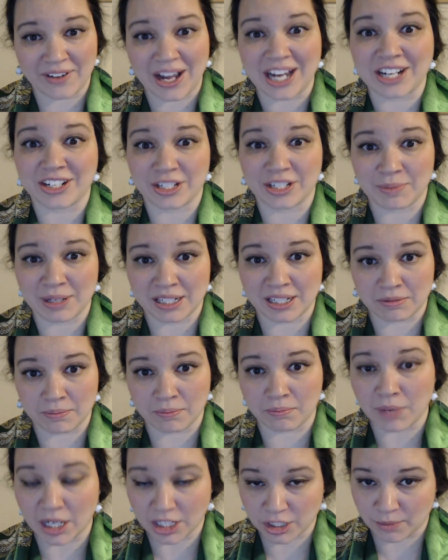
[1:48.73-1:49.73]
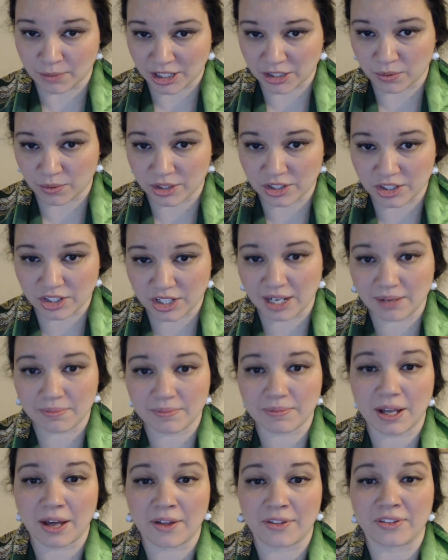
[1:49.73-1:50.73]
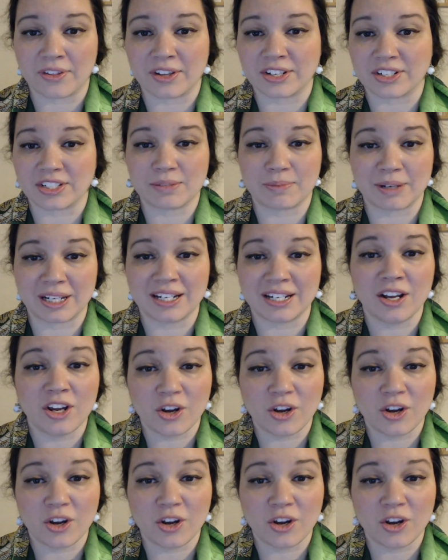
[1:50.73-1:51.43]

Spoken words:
I should be in much, much worse shape, other than just being